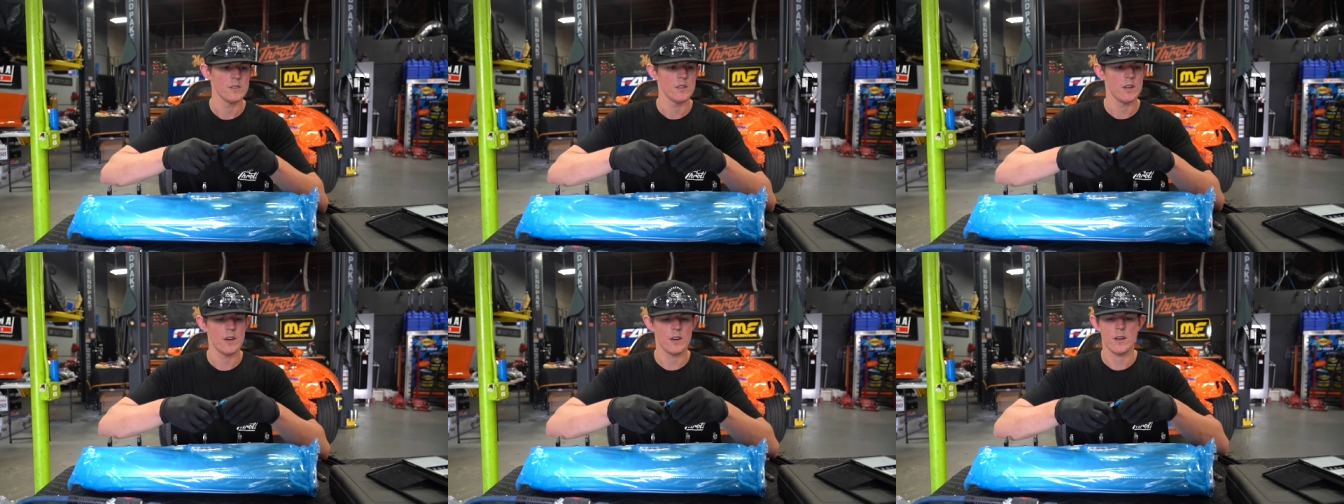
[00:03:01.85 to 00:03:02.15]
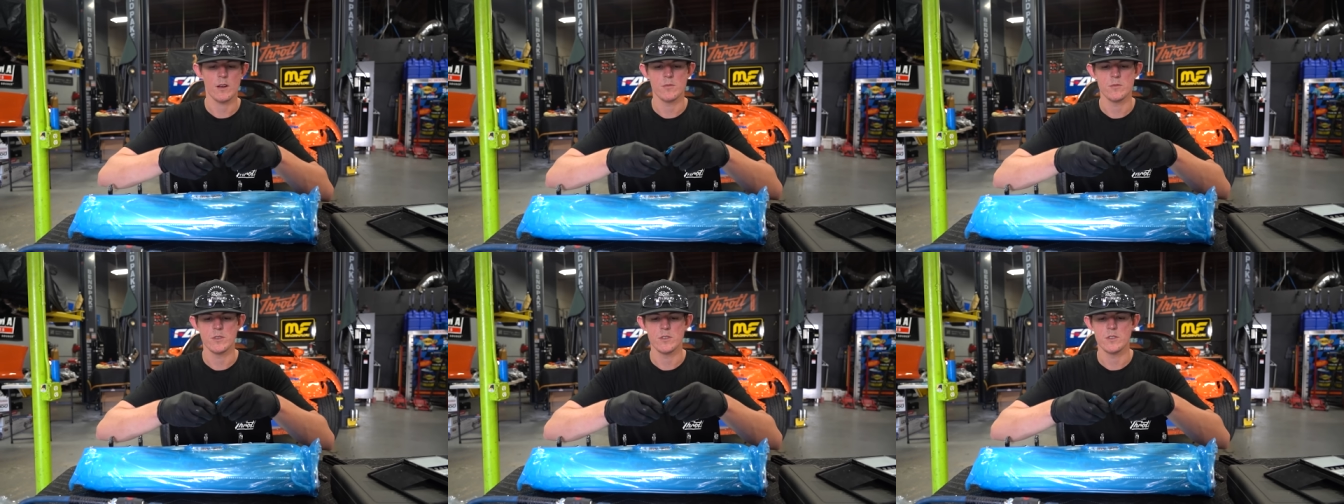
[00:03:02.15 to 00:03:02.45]
now
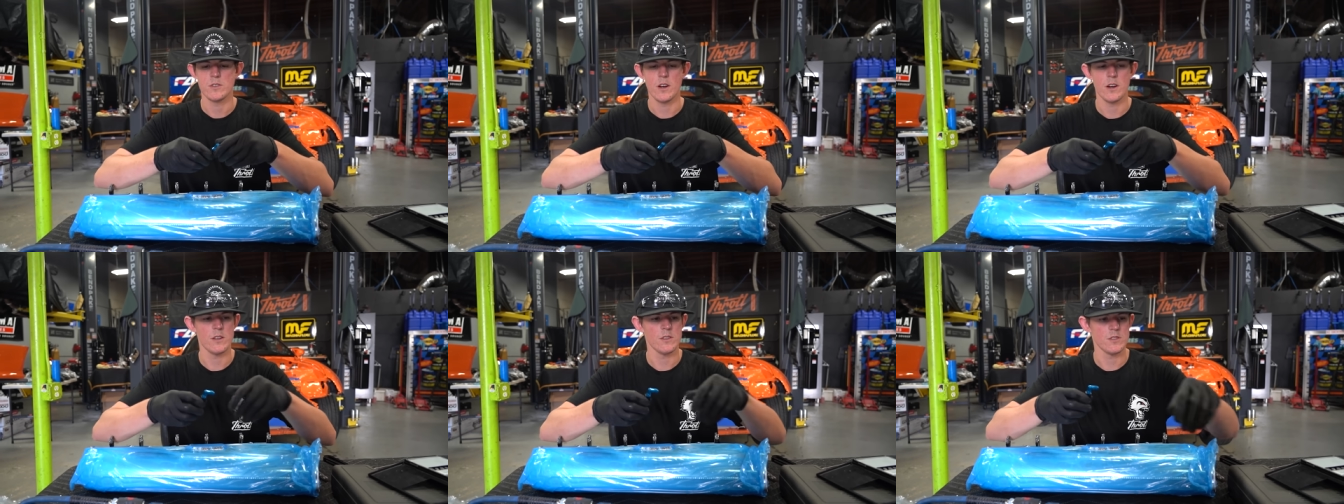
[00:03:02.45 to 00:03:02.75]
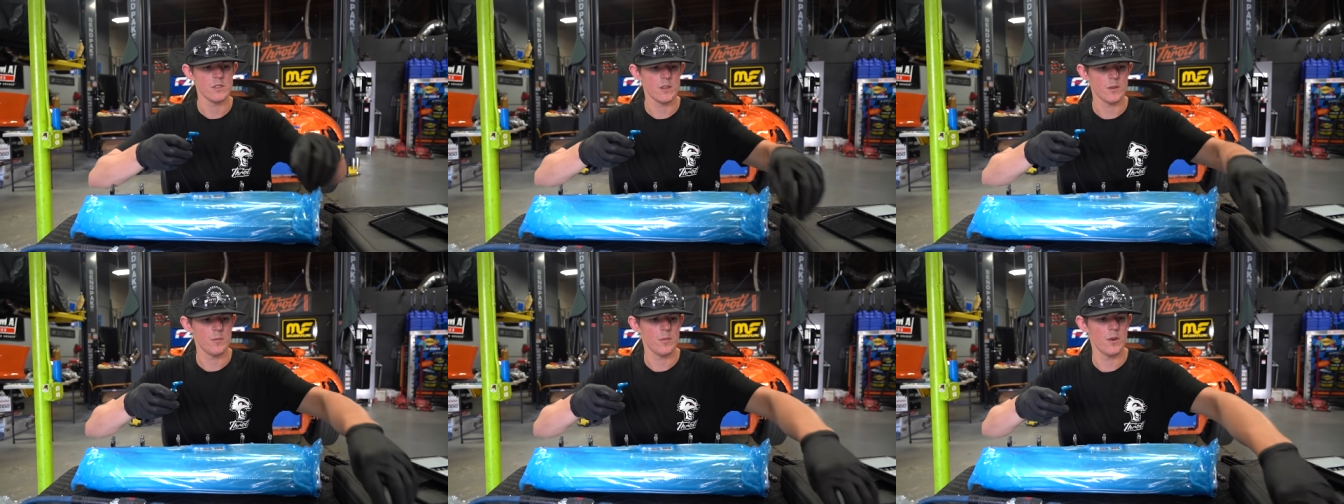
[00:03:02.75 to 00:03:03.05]
comes the
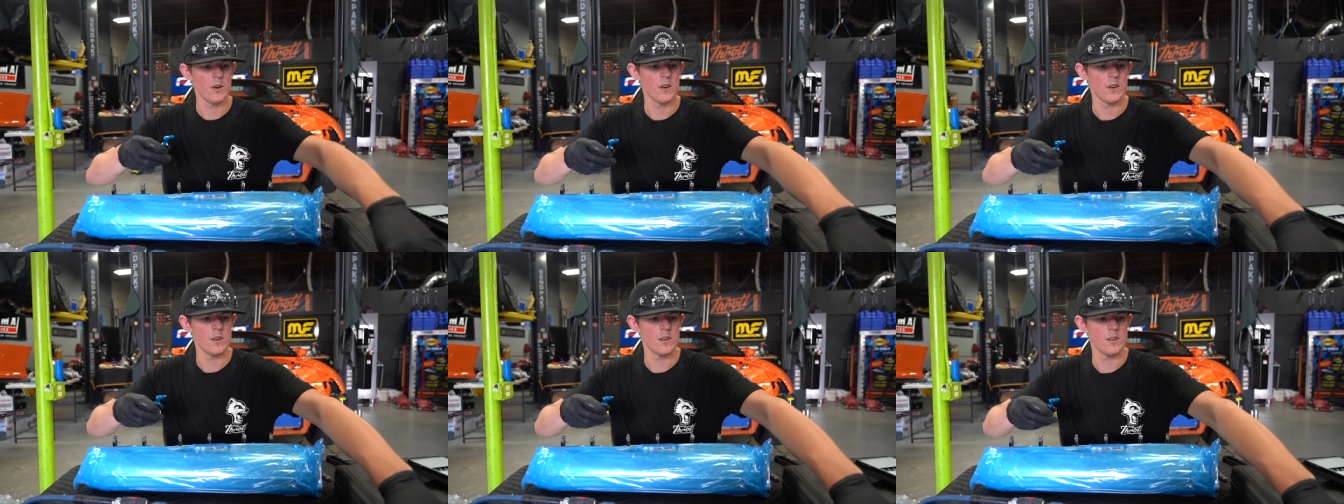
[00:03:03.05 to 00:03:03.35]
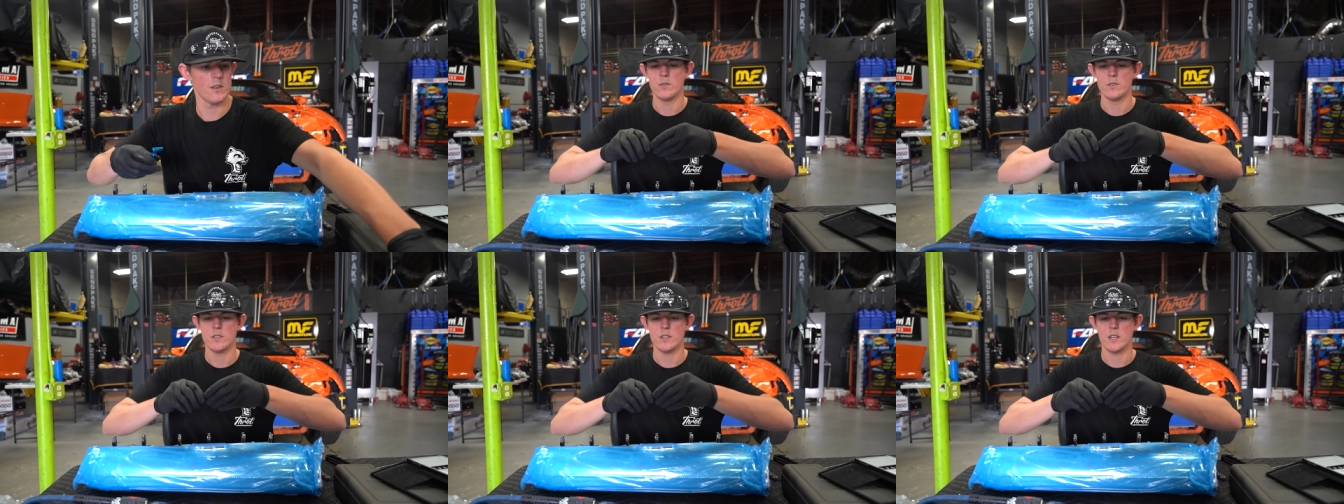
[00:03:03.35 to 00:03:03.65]
challenging part,
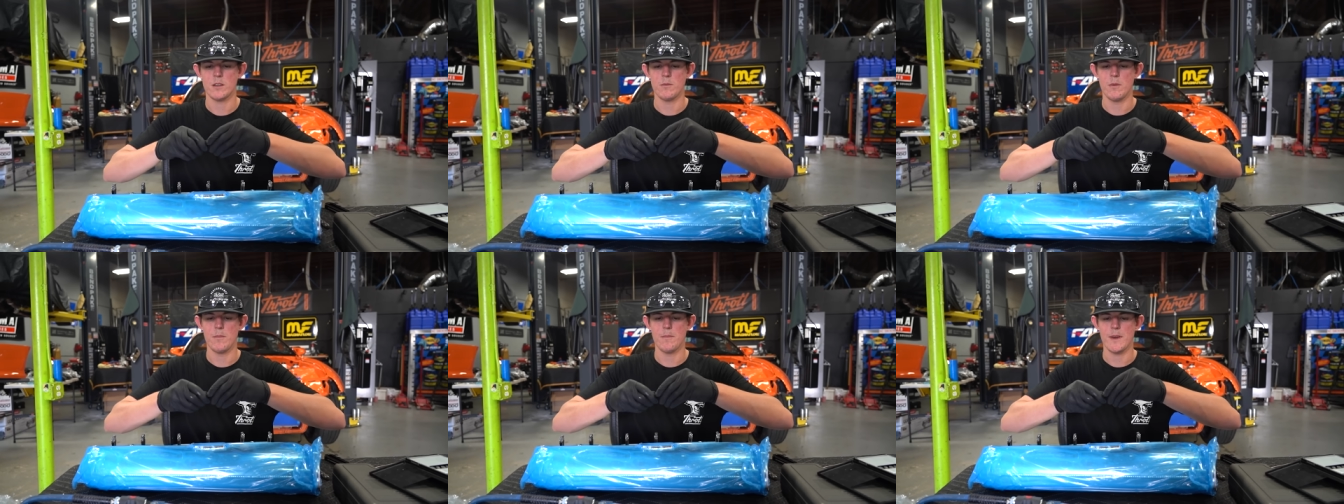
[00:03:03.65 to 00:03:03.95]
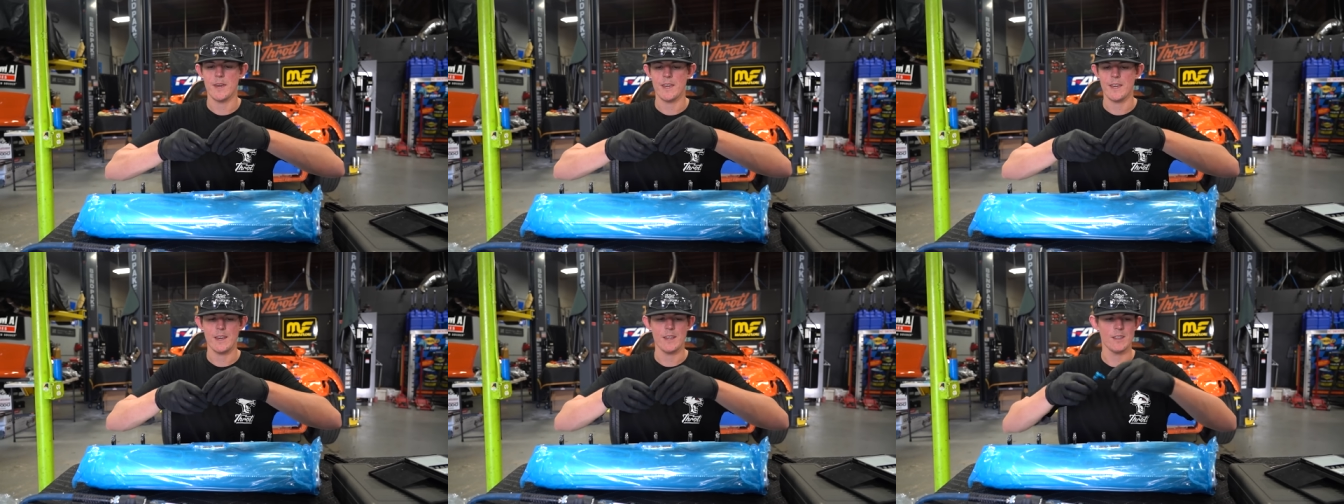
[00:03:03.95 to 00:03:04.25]
which is gonna be
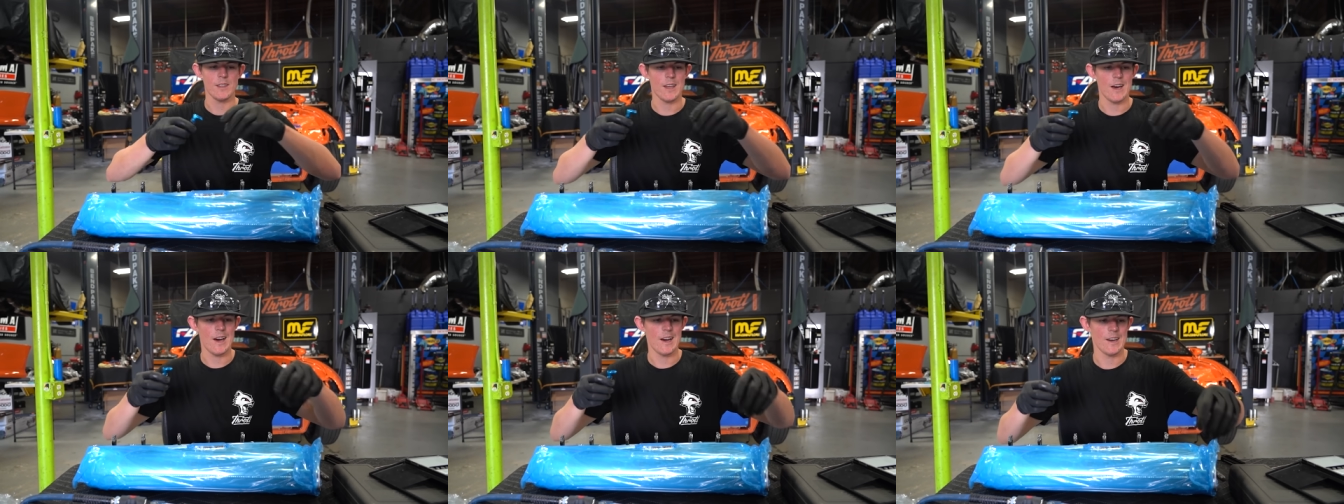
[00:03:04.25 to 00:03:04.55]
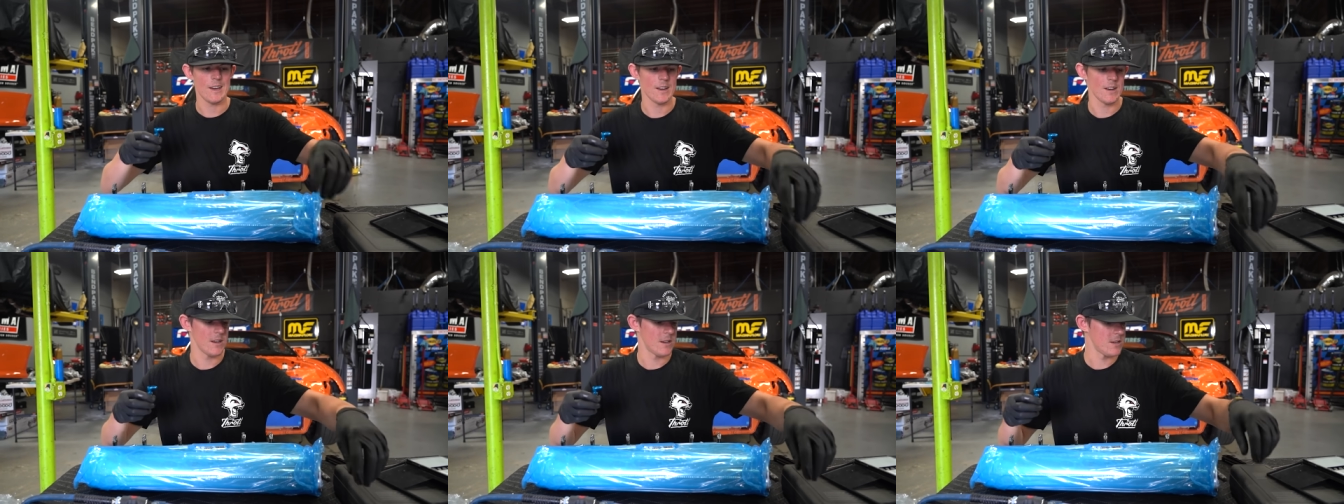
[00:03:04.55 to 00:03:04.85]
making
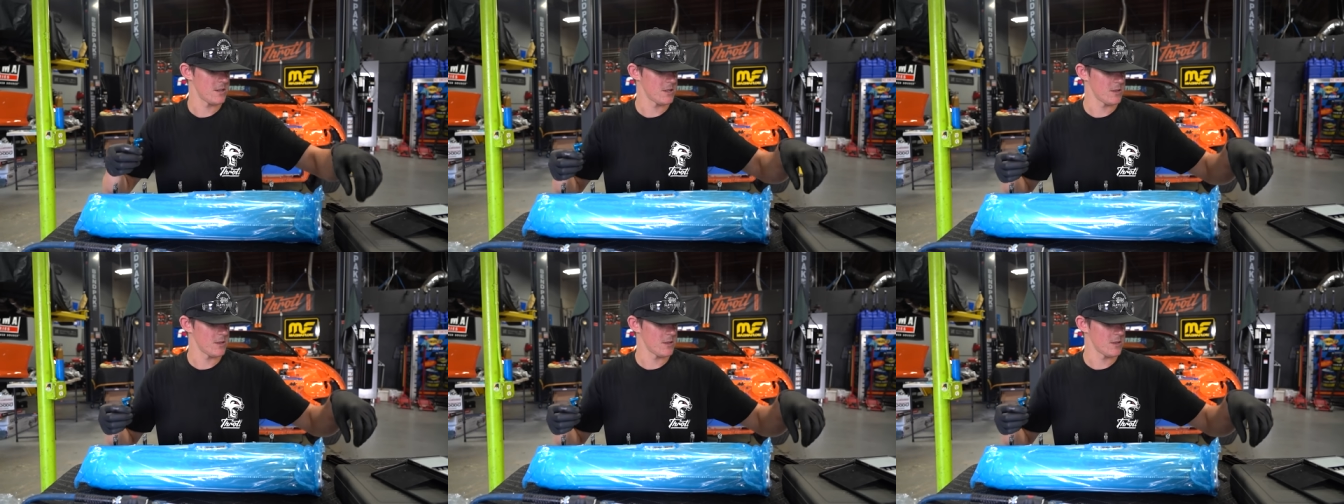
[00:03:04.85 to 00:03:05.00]
line.